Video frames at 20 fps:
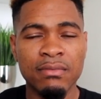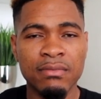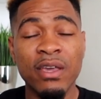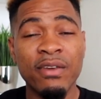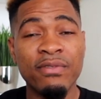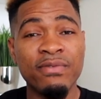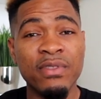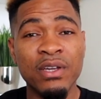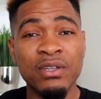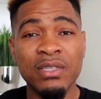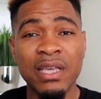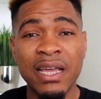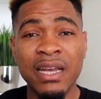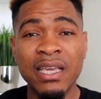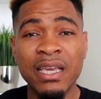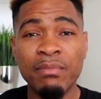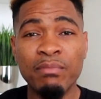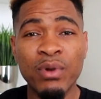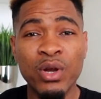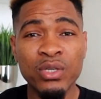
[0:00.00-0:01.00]
If there's
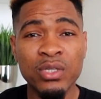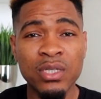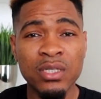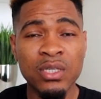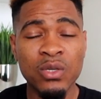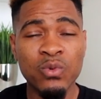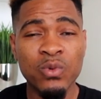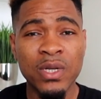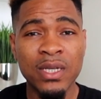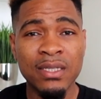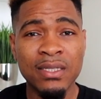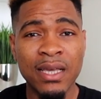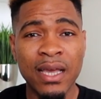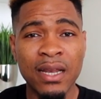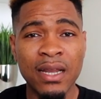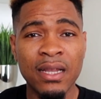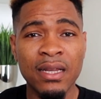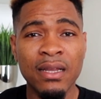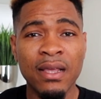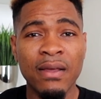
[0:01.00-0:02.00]
any emergency with a
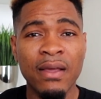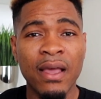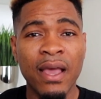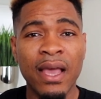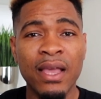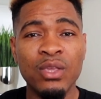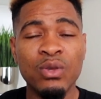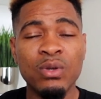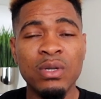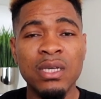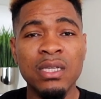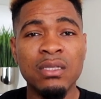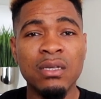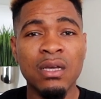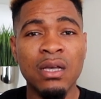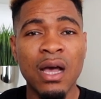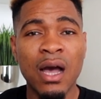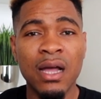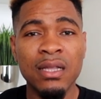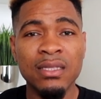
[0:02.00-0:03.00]
tenant and you need to
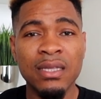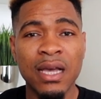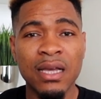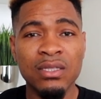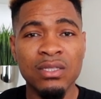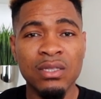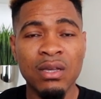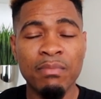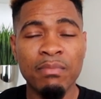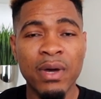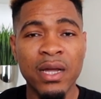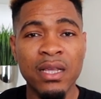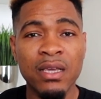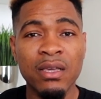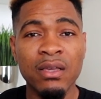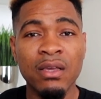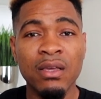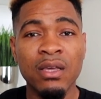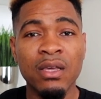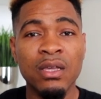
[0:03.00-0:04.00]
contact
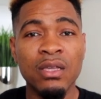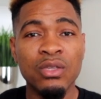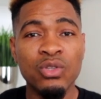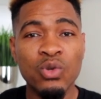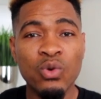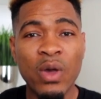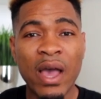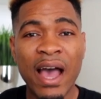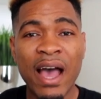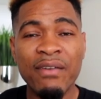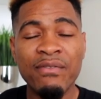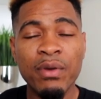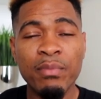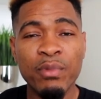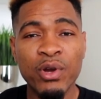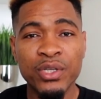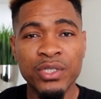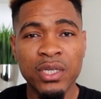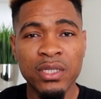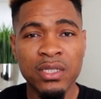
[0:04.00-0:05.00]
somebody, you have
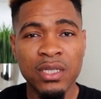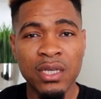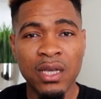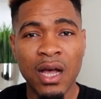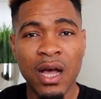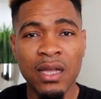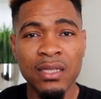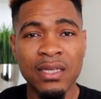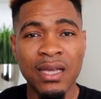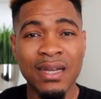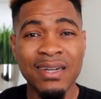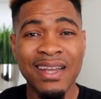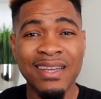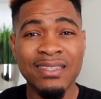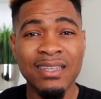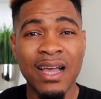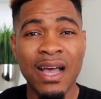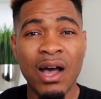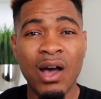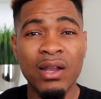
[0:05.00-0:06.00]
emergency contact
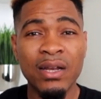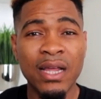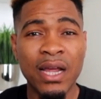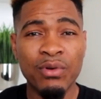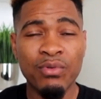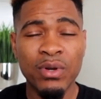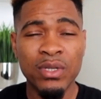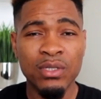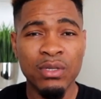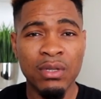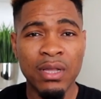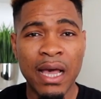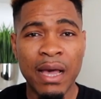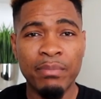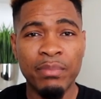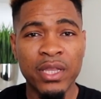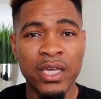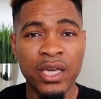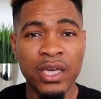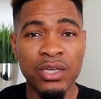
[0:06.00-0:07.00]
that's on that rental
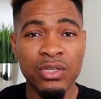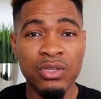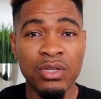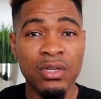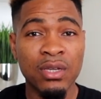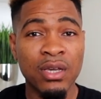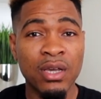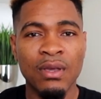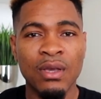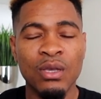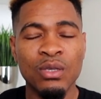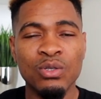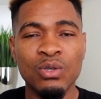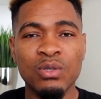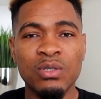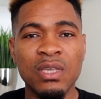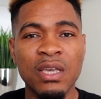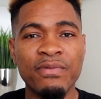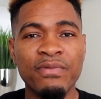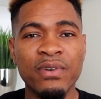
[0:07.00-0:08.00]
application.
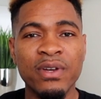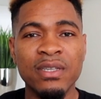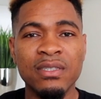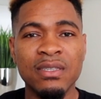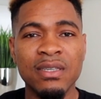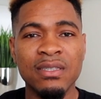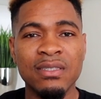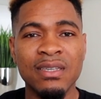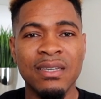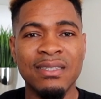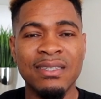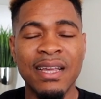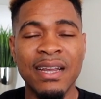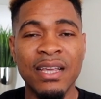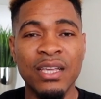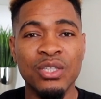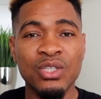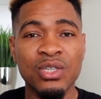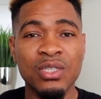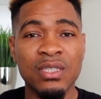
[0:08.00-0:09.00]
So say for instance the
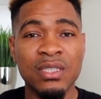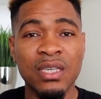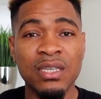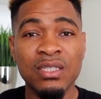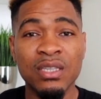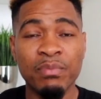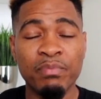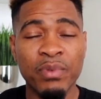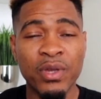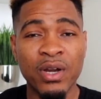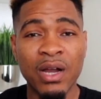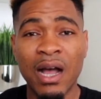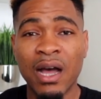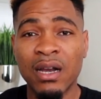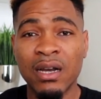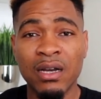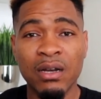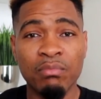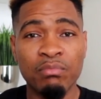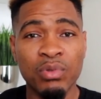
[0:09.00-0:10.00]
tenant just disappeared
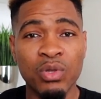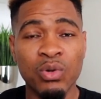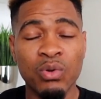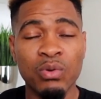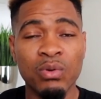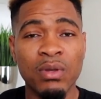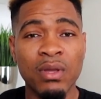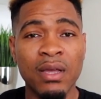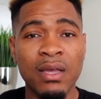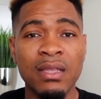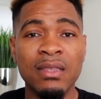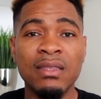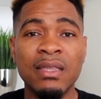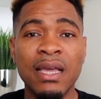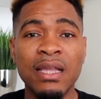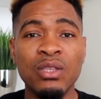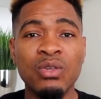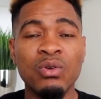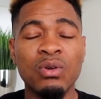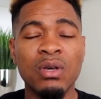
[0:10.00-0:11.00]
out of the blue.
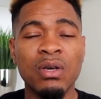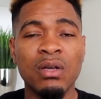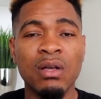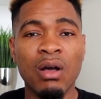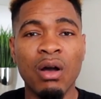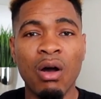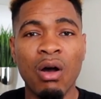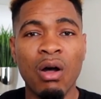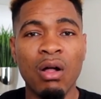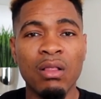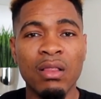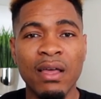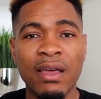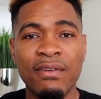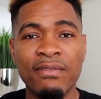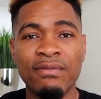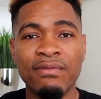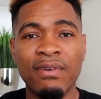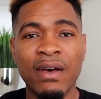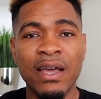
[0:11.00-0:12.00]
Then you could call
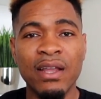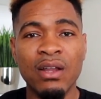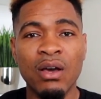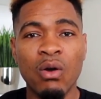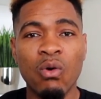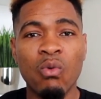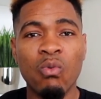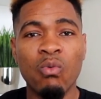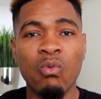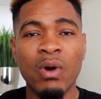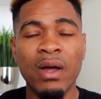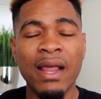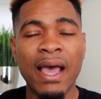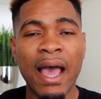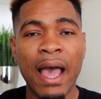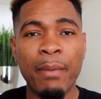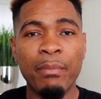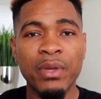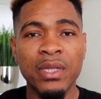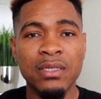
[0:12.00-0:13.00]
and find out what
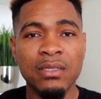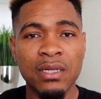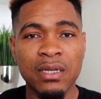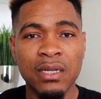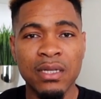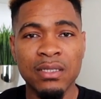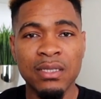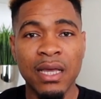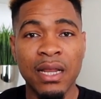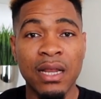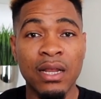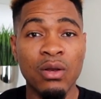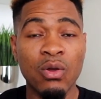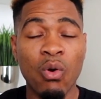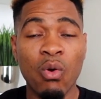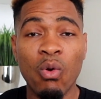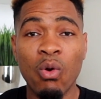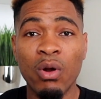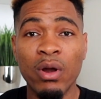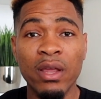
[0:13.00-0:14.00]
happened to the tenant.
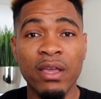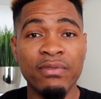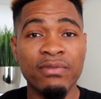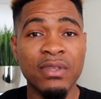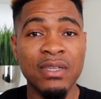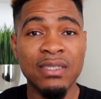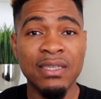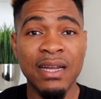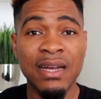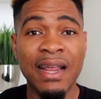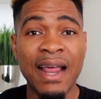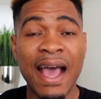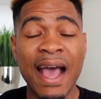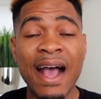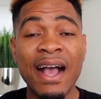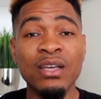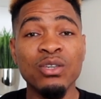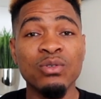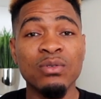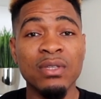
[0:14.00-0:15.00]
Or if the tenant
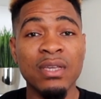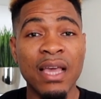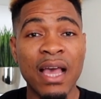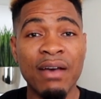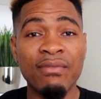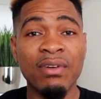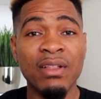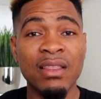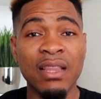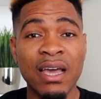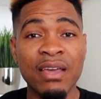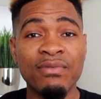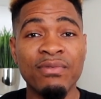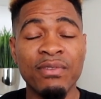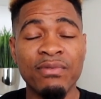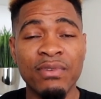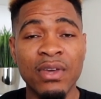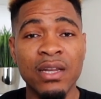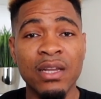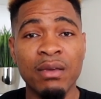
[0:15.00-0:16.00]
actually have a life
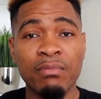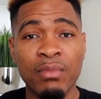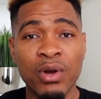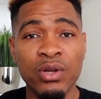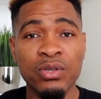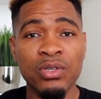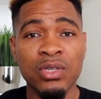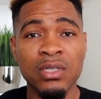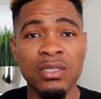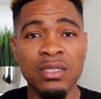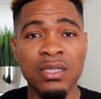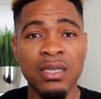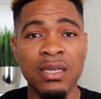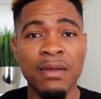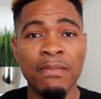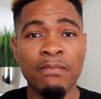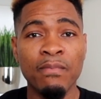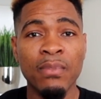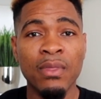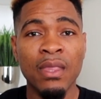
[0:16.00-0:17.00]
event
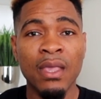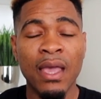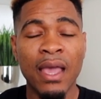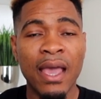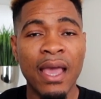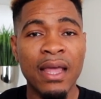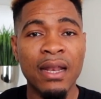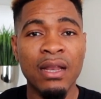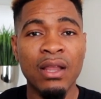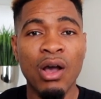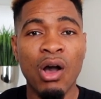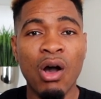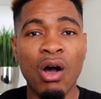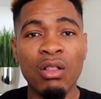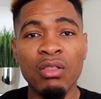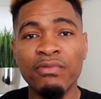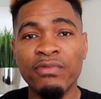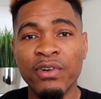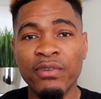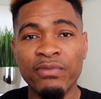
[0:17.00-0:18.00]
emergency and
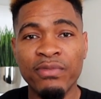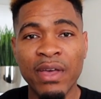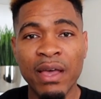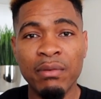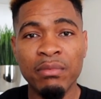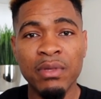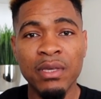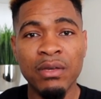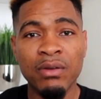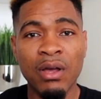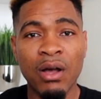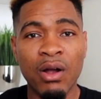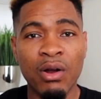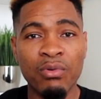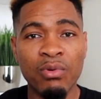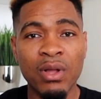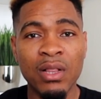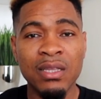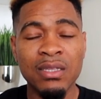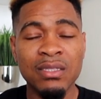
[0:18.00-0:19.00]
all of our family, our
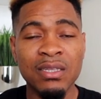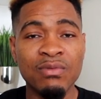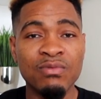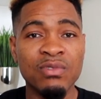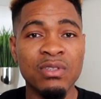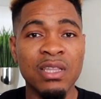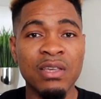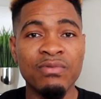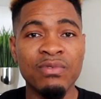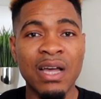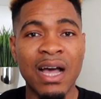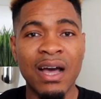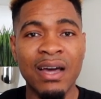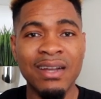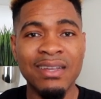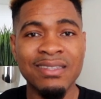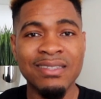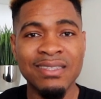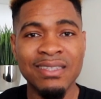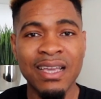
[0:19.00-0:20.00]
relatives lived out
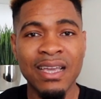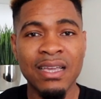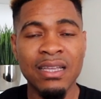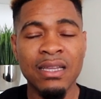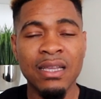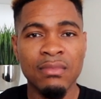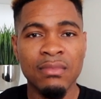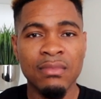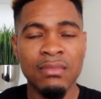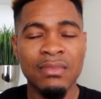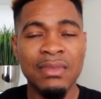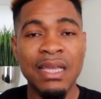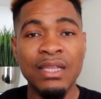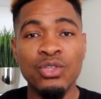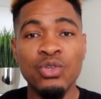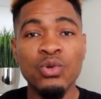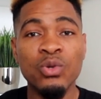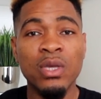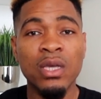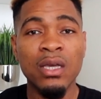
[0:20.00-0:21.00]
of state, then
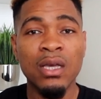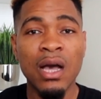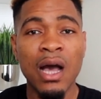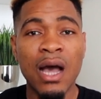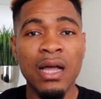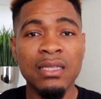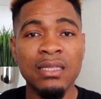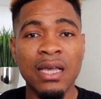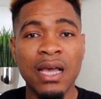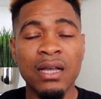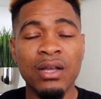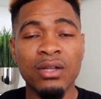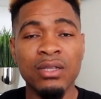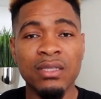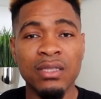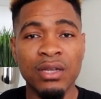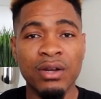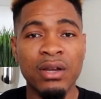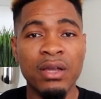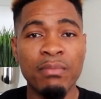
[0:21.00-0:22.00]
you can
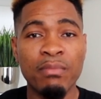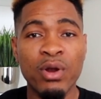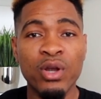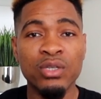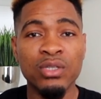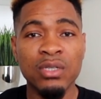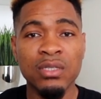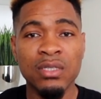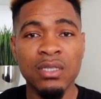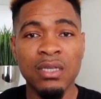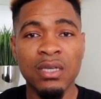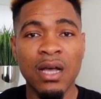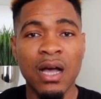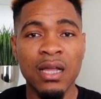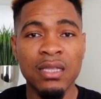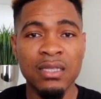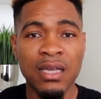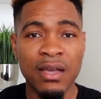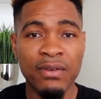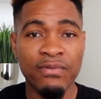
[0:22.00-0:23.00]
contact their emergency
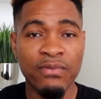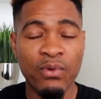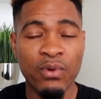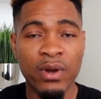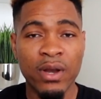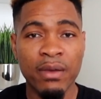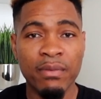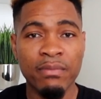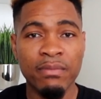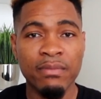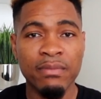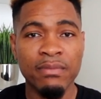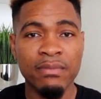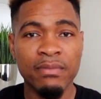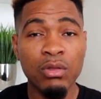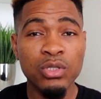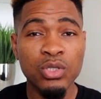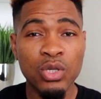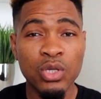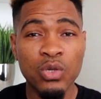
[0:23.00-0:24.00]
contact for them.
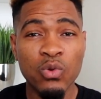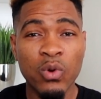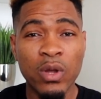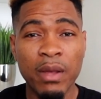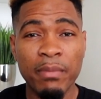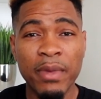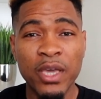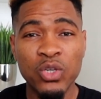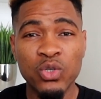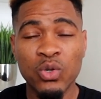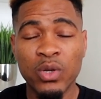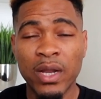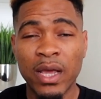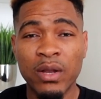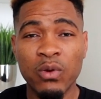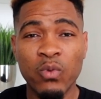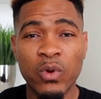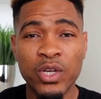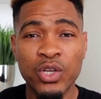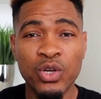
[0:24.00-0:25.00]
Also, you want to make sure
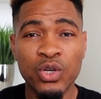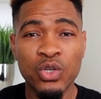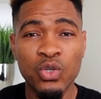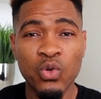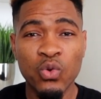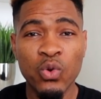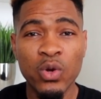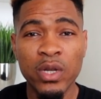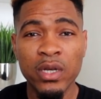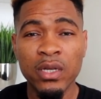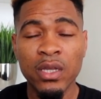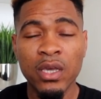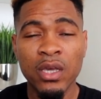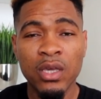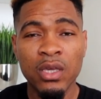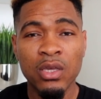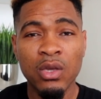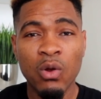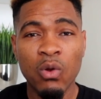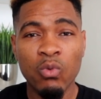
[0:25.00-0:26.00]
that when you're doing
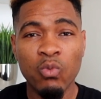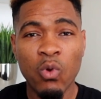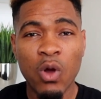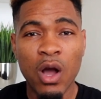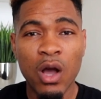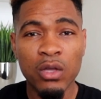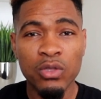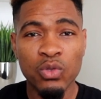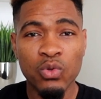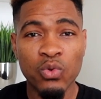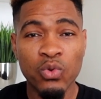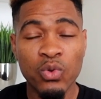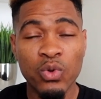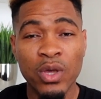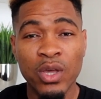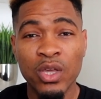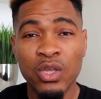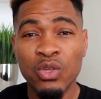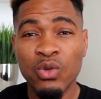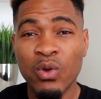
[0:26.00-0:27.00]
your walkthrough,
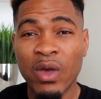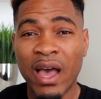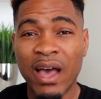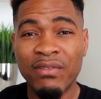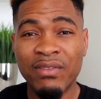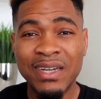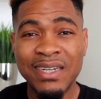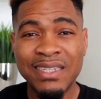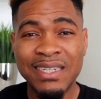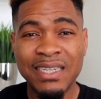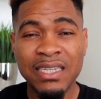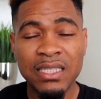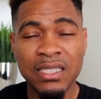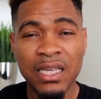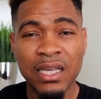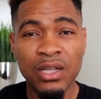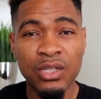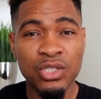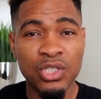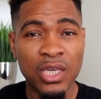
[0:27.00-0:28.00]
you have a
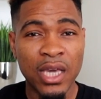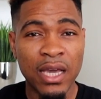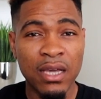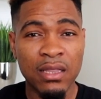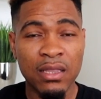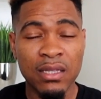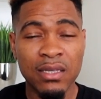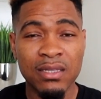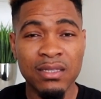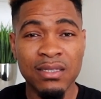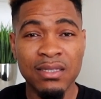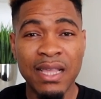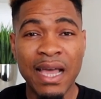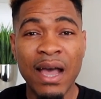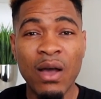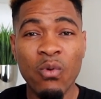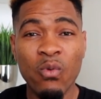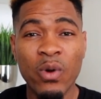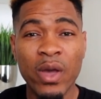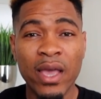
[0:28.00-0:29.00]
detailed checklist.
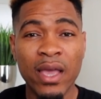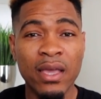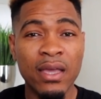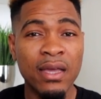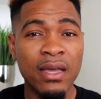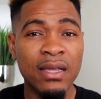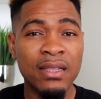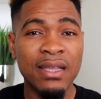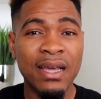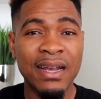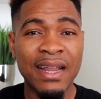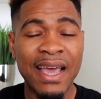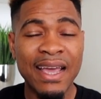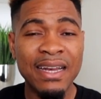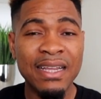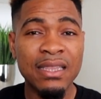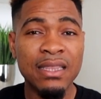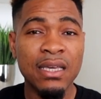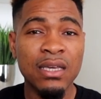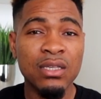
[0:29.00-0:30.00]
That way that
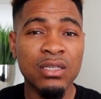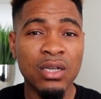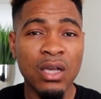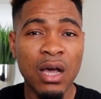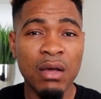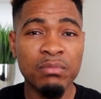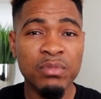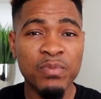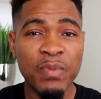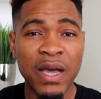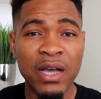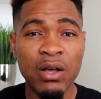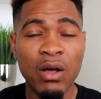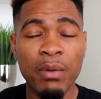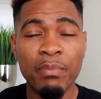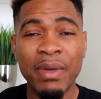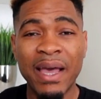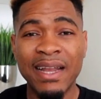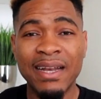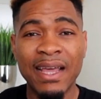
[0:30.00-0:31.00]
anything comes back
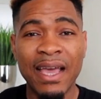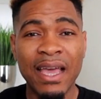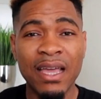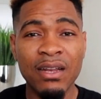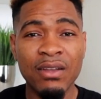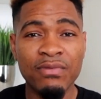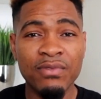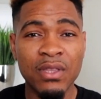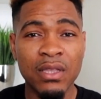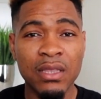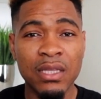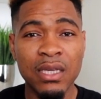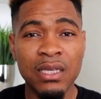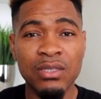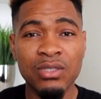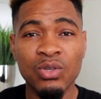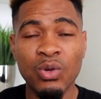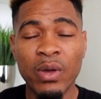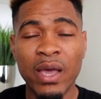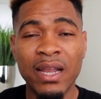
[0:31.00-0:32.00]
up at the end of the
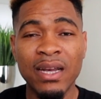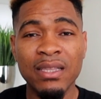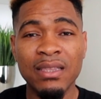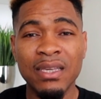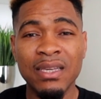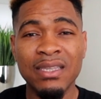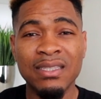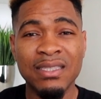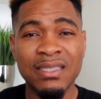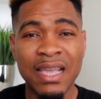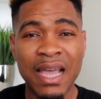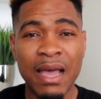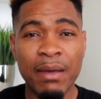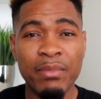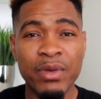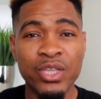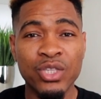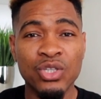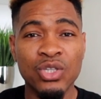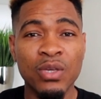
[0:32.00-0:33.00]
lease, so anything is
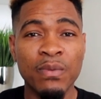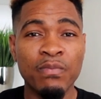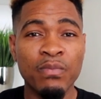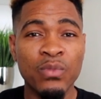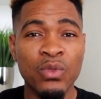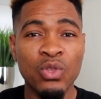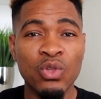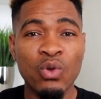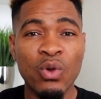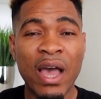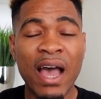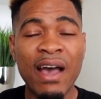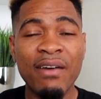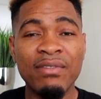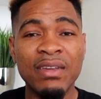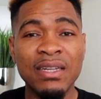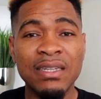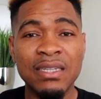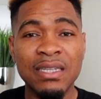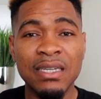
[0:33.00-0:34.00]
damaged, you
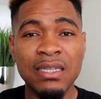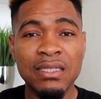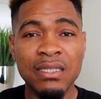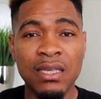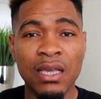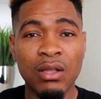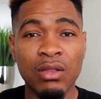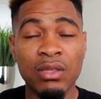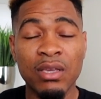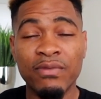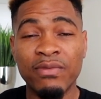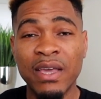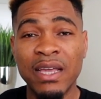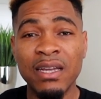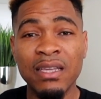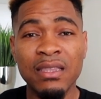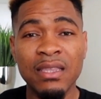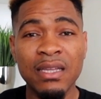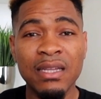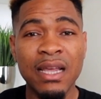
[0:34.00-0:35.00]
have it detailed. If
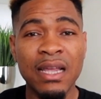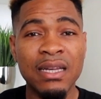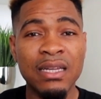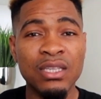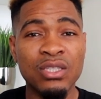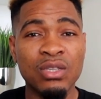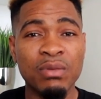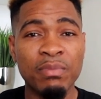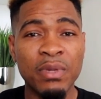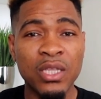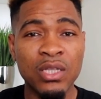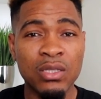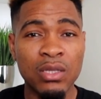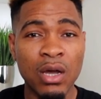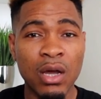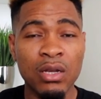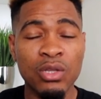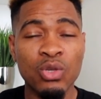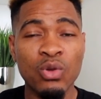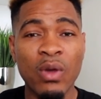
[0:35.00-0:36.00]
anything that needs to be
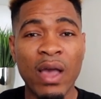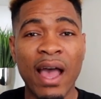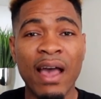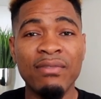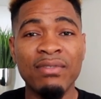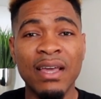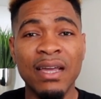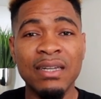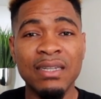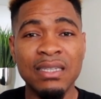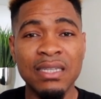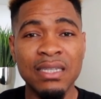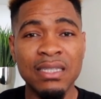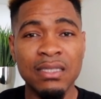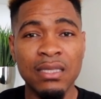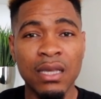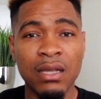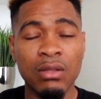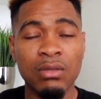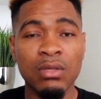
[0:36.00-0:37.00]
done, you have that
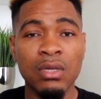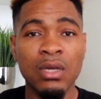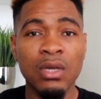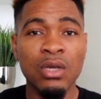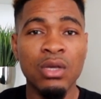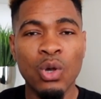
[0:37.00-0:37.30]
detailed.